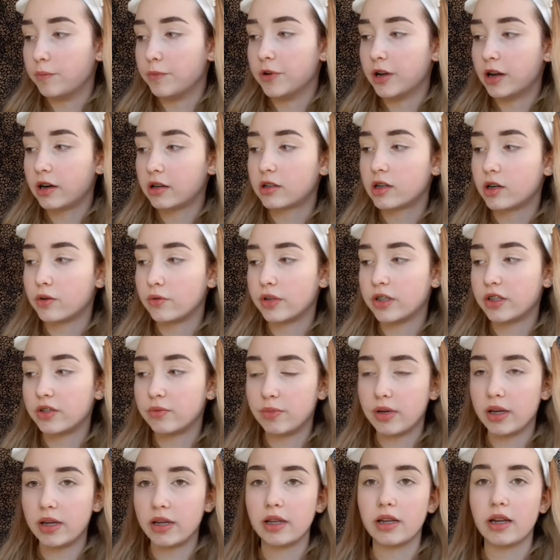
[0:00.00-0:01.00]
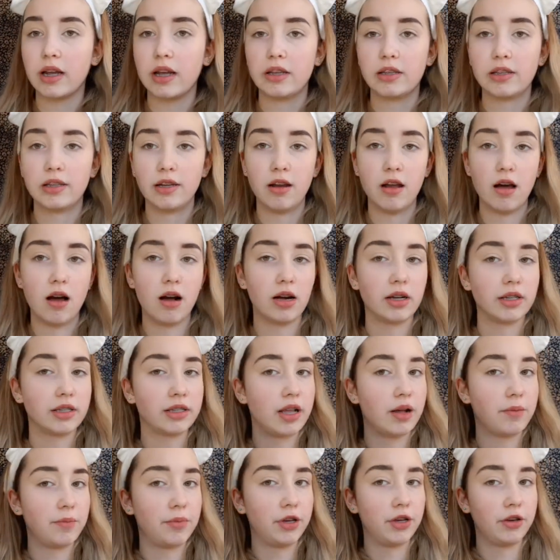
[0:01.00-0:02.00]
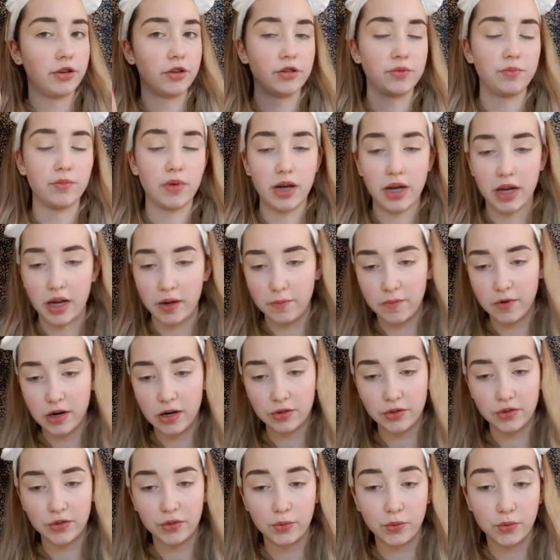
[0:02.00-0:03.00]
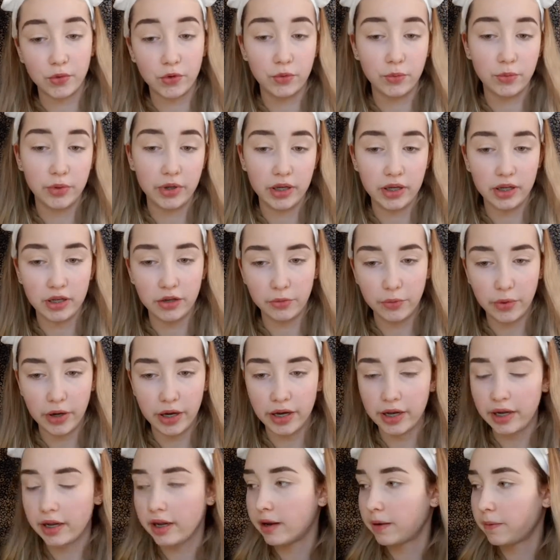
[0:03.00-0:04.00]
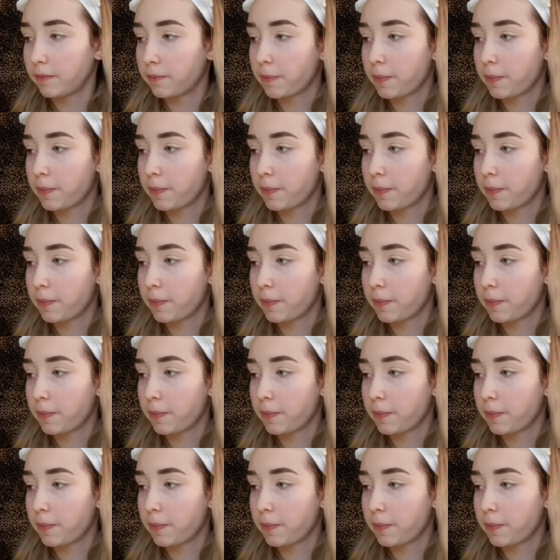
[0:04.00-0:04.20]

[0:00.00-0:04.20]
not going to make it as long as that because my eyebrows will be in the way,